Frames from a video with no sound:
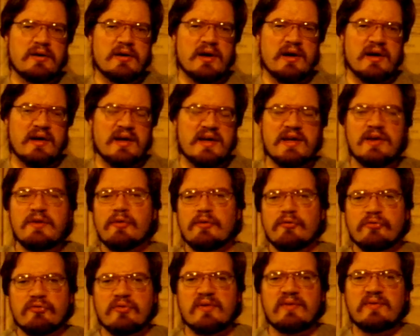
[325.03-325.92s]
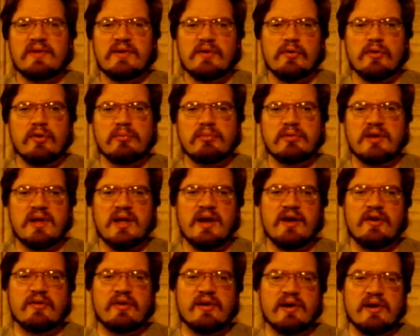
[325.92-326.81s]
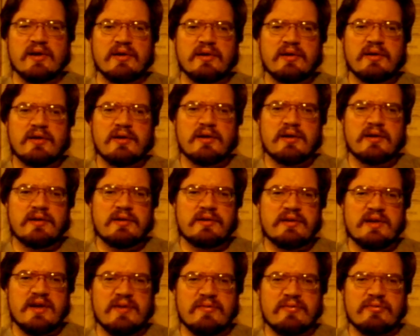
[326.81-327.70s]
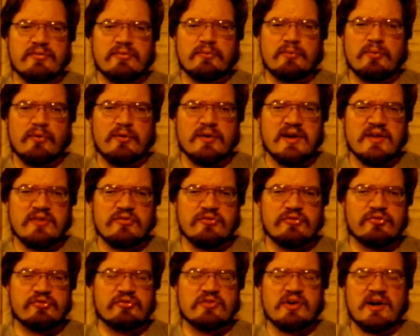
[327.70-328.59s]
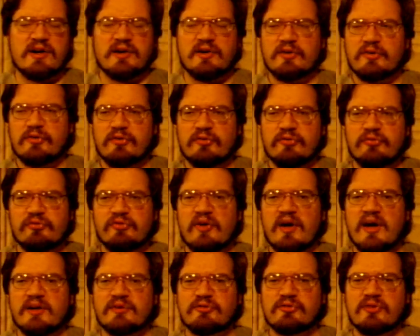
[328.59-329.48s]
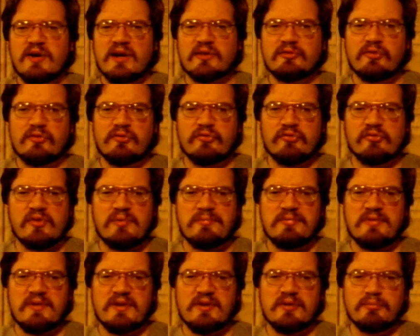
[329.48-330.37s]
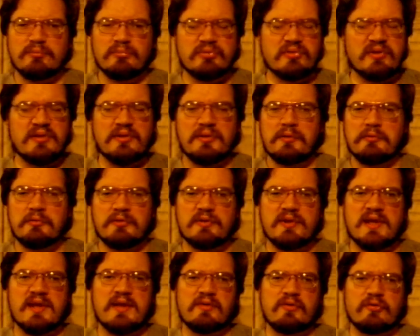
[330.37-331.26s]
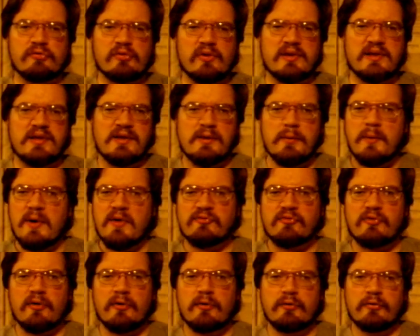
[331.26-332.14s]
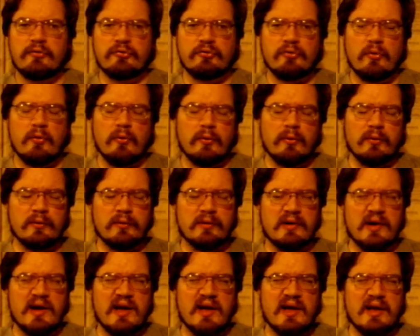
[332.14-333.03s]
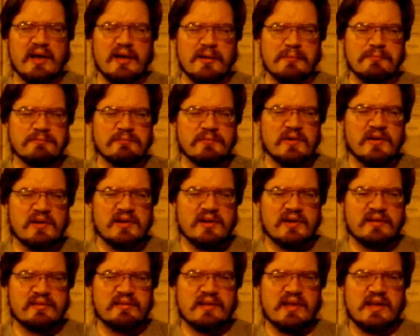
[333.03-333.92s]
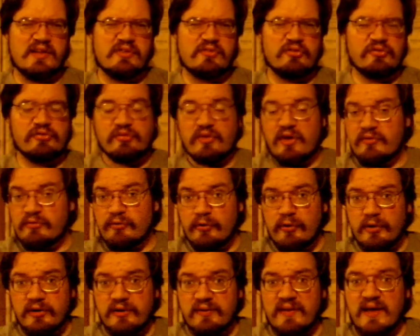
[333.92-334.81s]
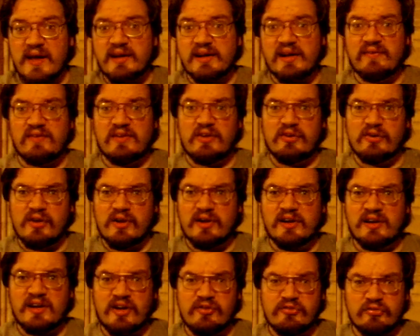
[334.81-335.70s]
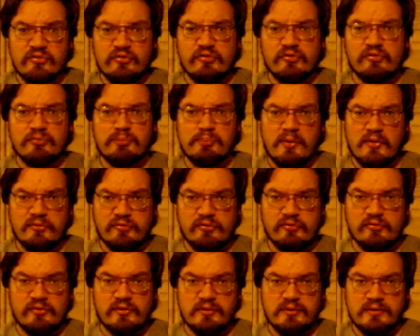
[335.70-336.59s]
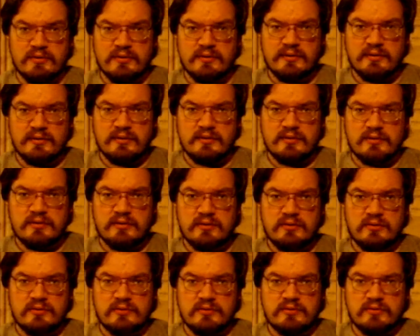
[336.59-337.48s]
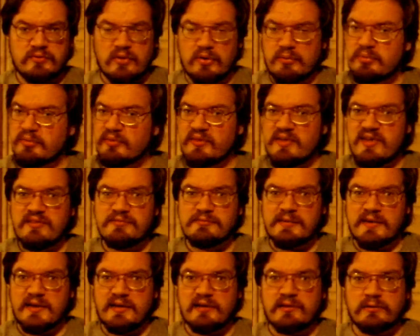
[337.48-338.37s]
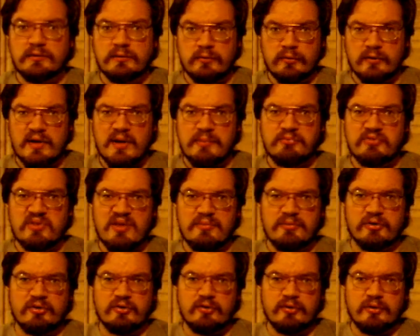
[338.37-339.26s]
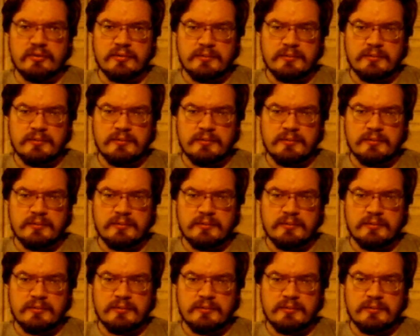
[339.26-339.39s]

eco-friendly urban area, yet will get stuck, sidetracked on something completely ridiculous like UFOs or Atlantis. I've heard of that, and the United Nations sponsors it. Don't believe me? Look up Demeter.